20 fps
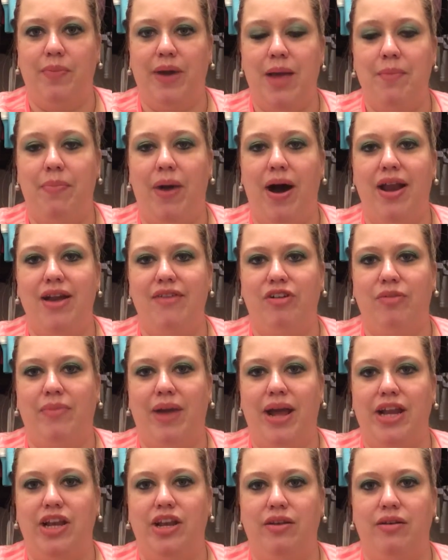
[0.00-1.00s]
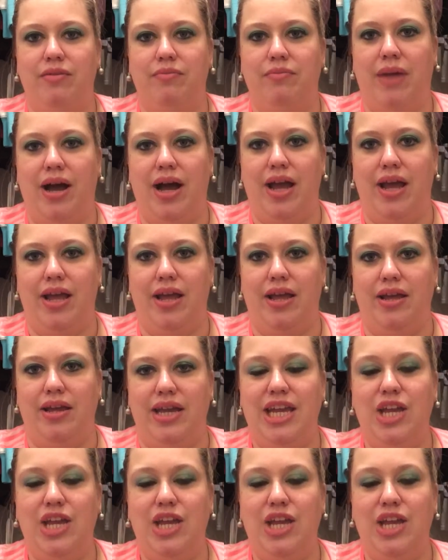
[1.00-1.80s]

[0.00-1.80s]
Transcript: but I bought it for my